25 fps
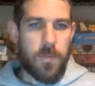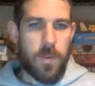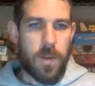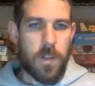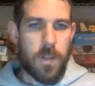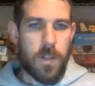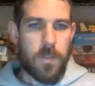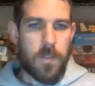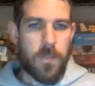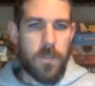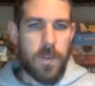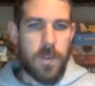
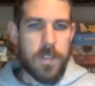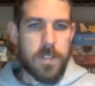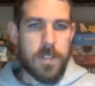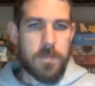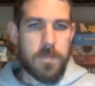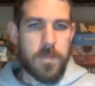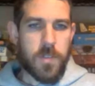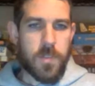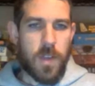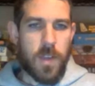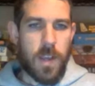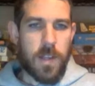Well, if I
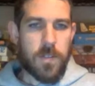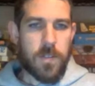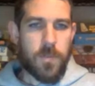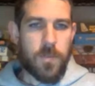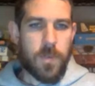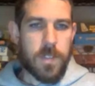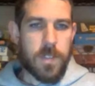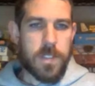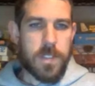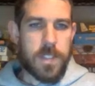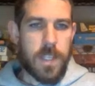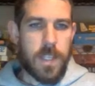subtract
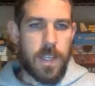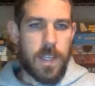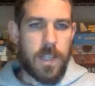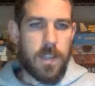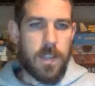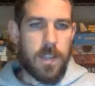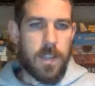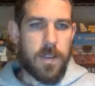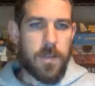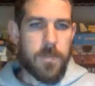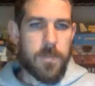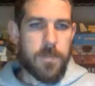
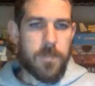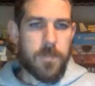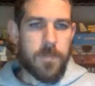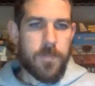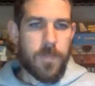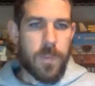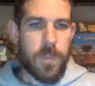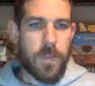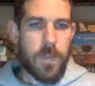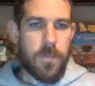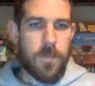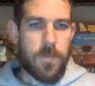110
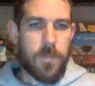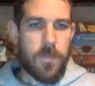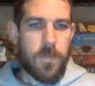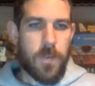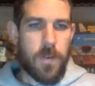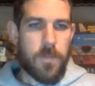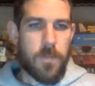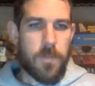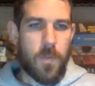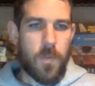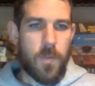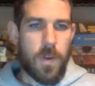
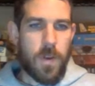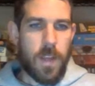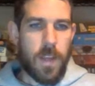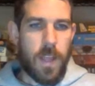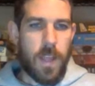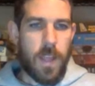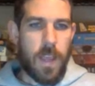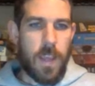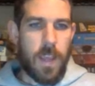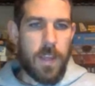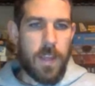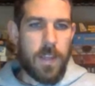from
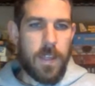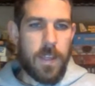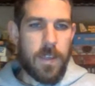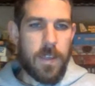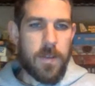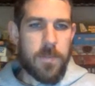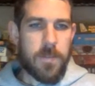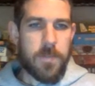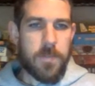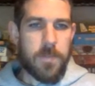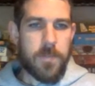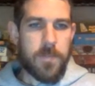
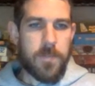180,